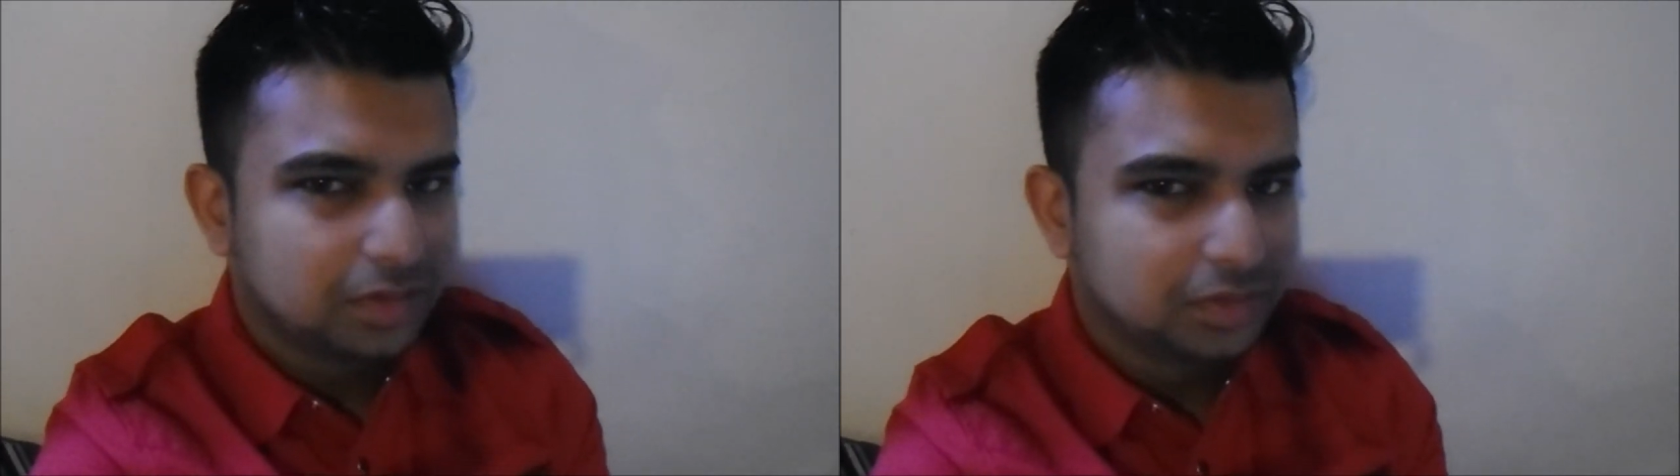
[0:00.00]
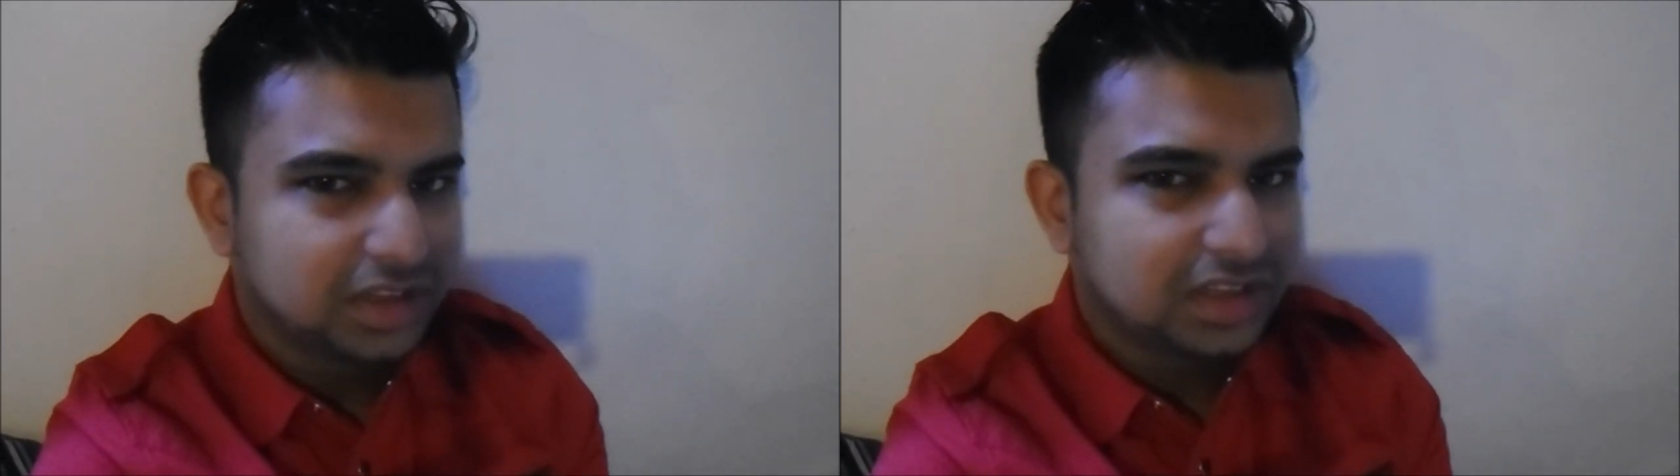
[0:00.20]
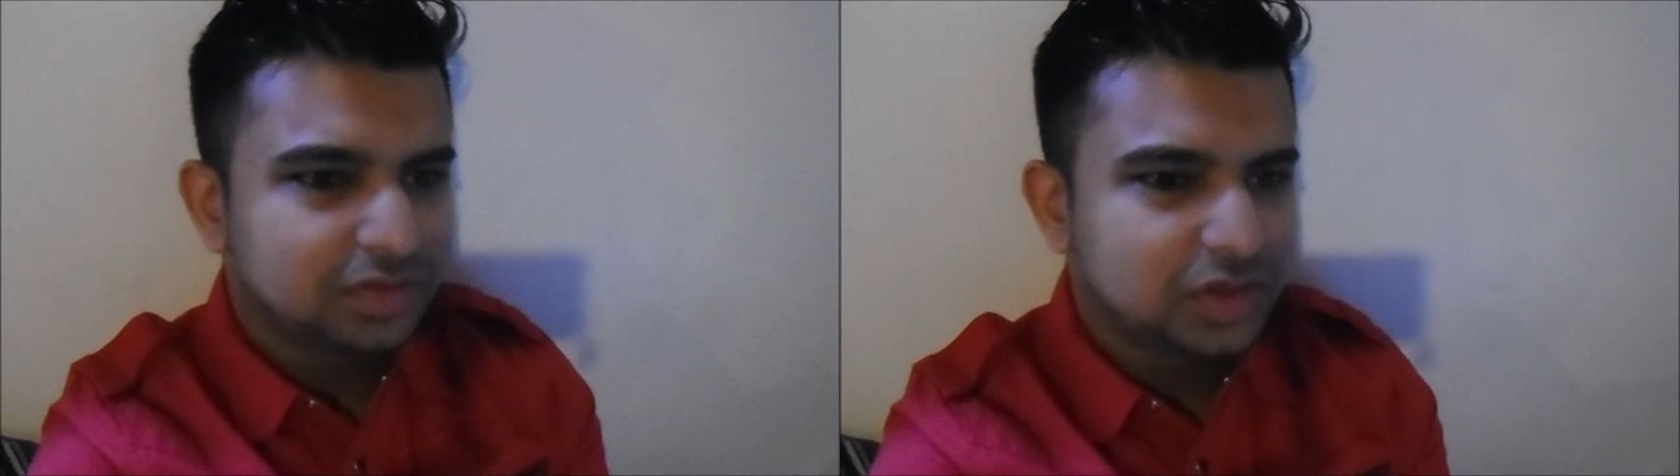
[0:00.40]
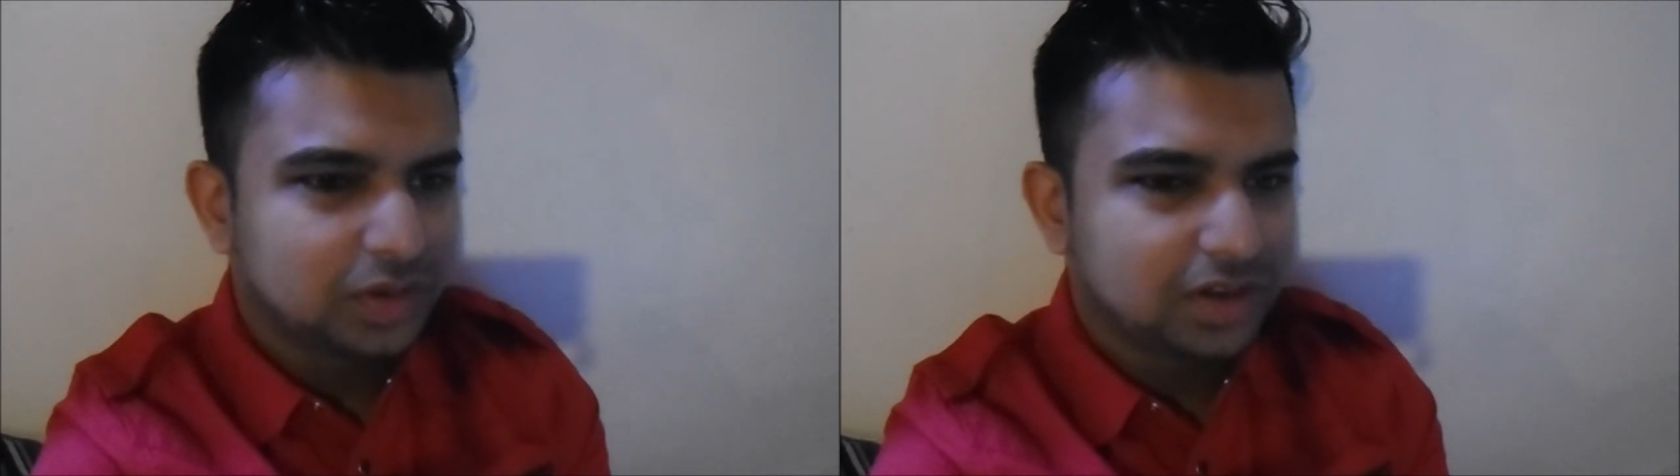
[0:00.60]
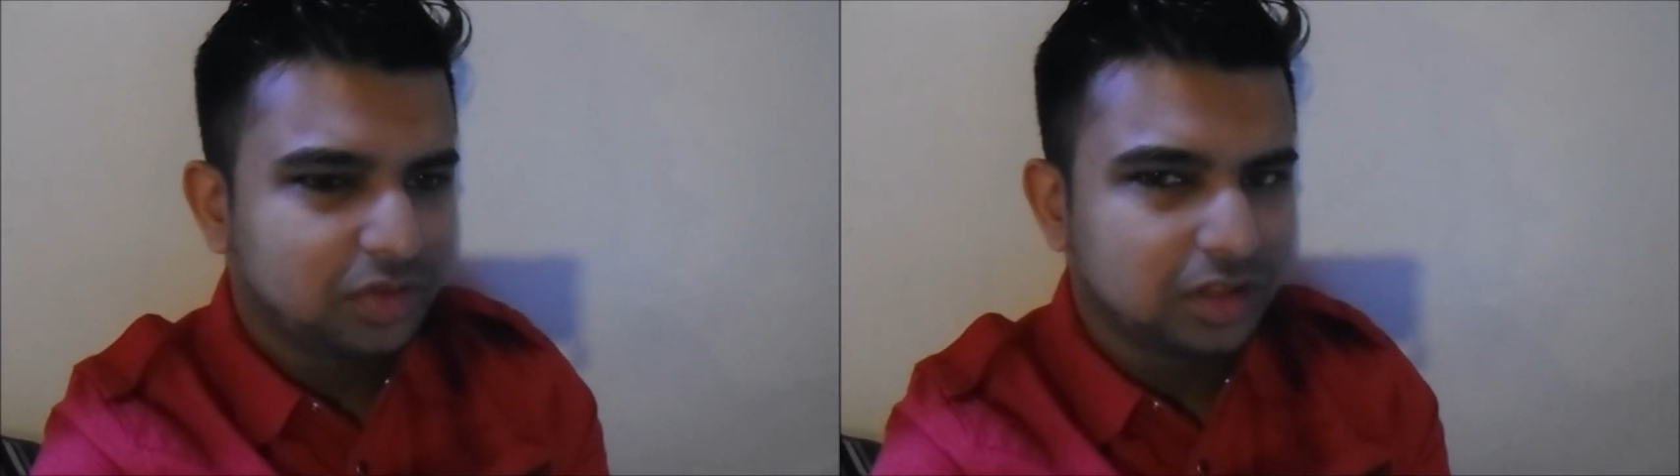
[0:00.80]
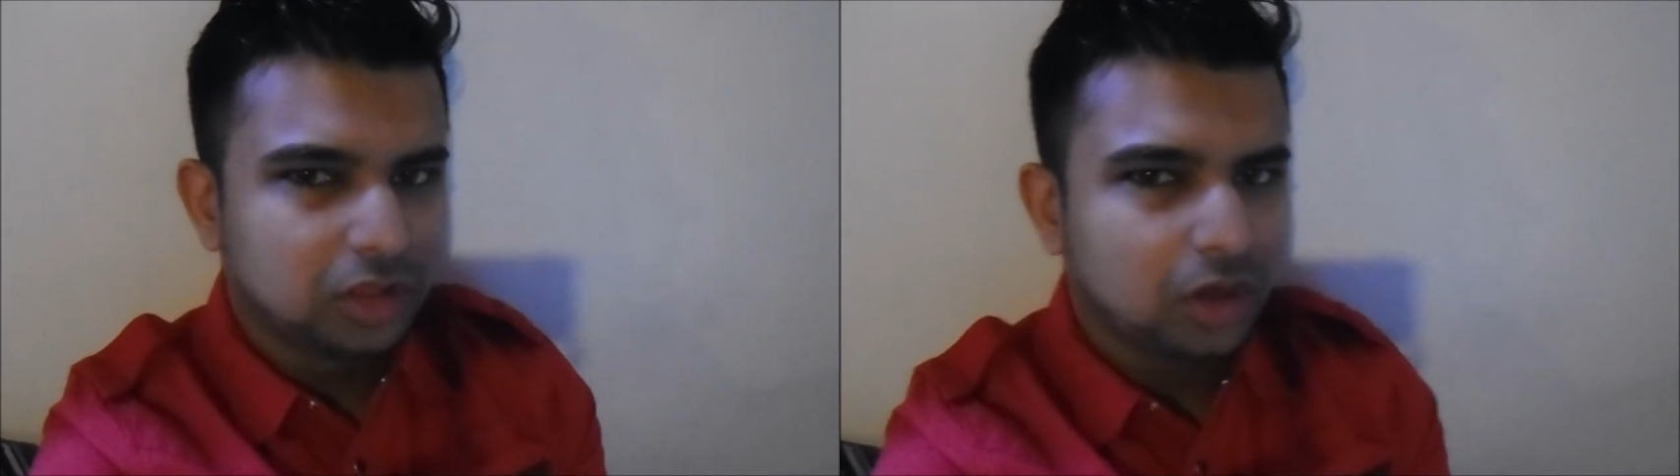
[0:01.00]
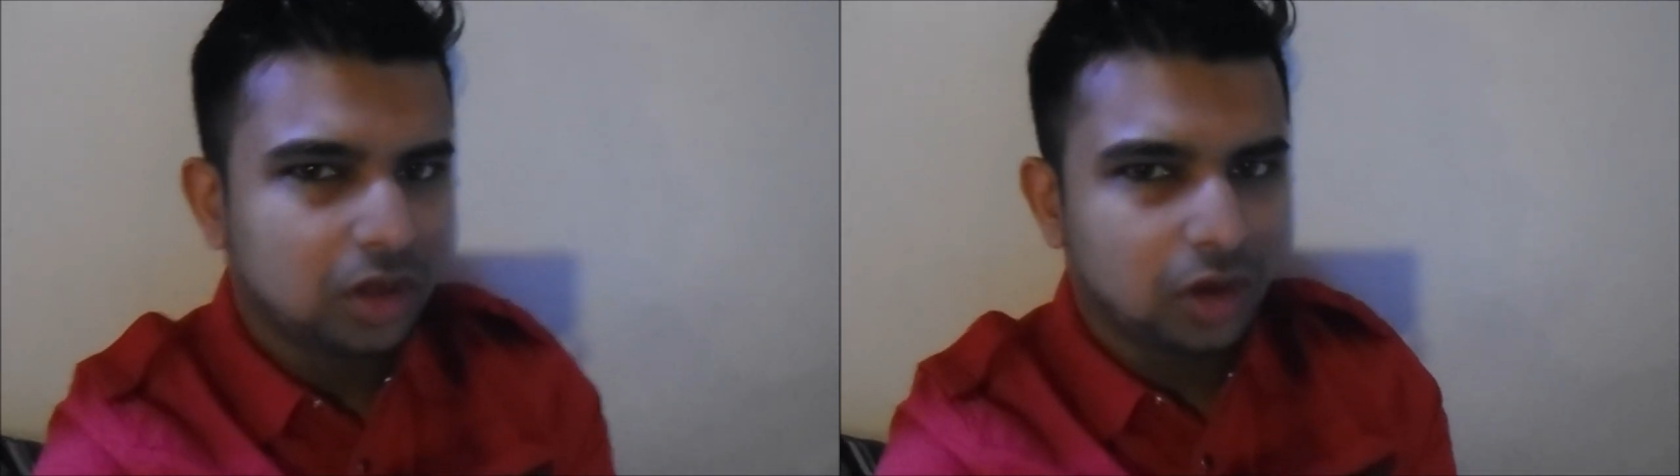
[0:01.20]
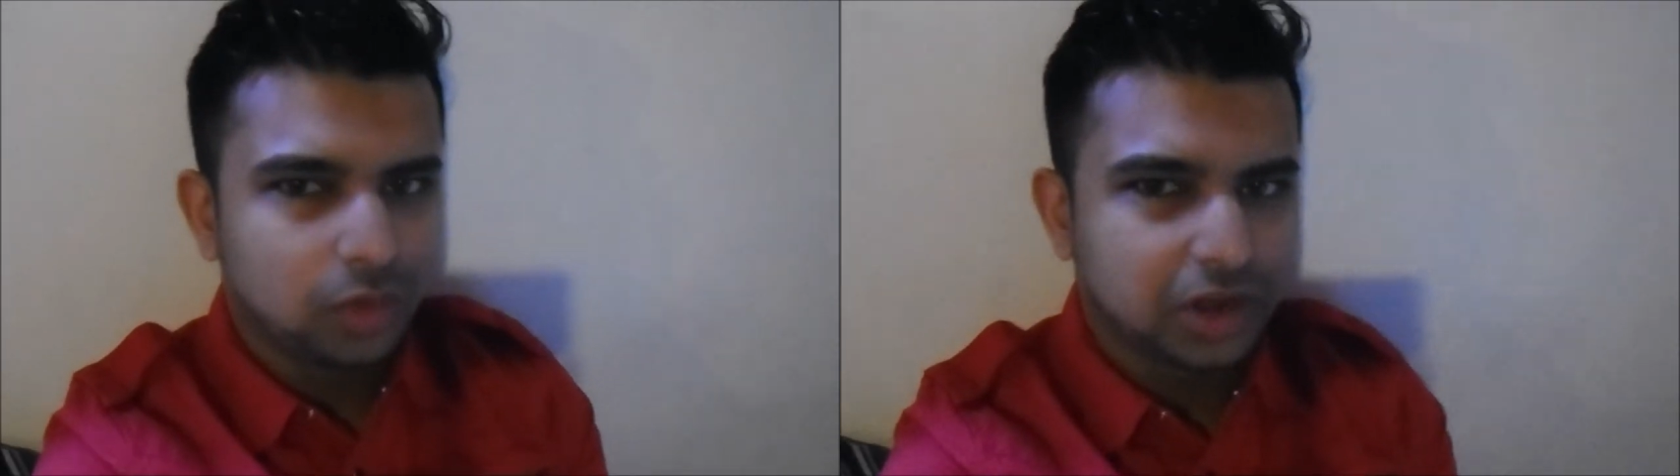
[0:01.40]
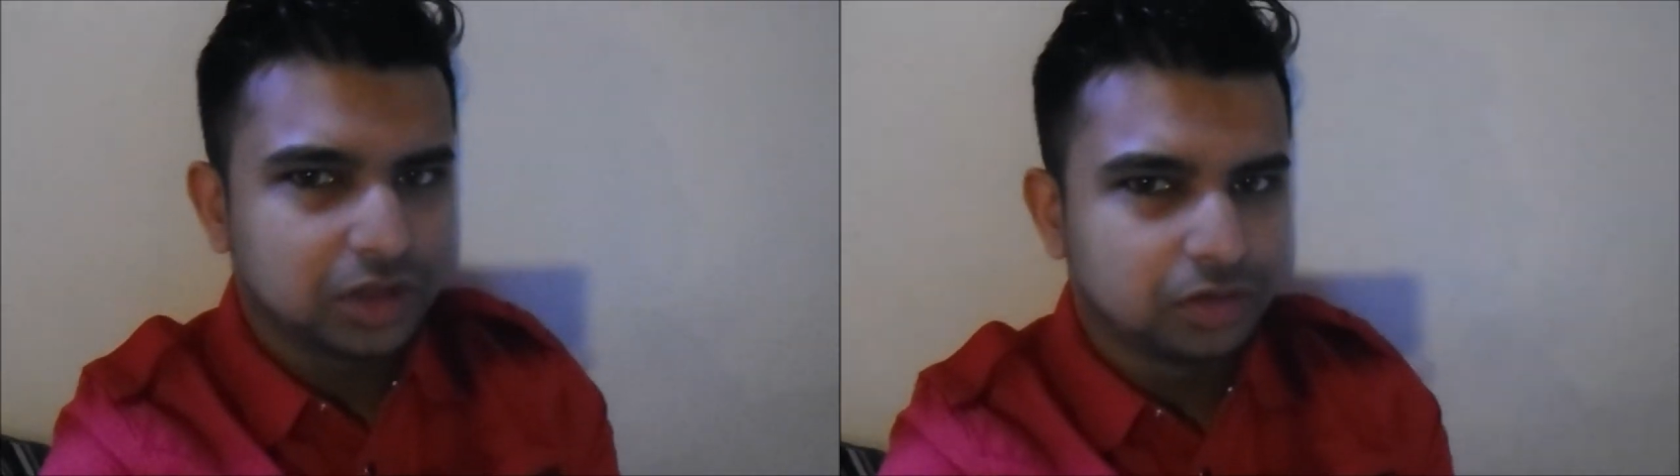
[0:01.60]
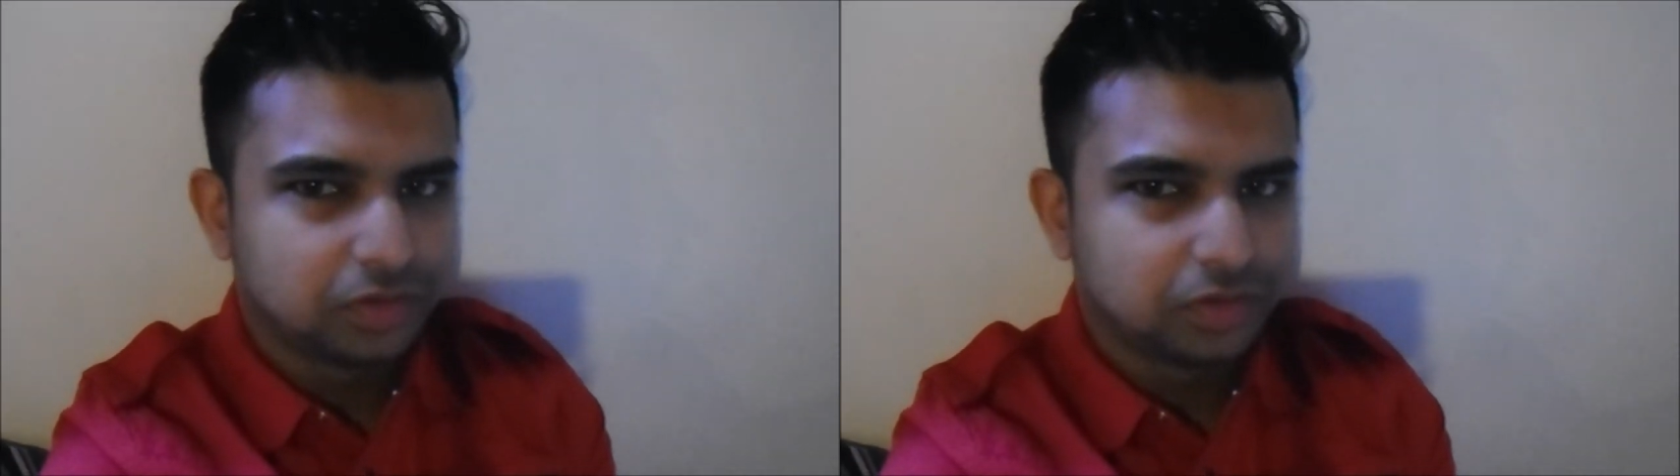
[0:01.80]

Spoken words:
really gives you a different look on what you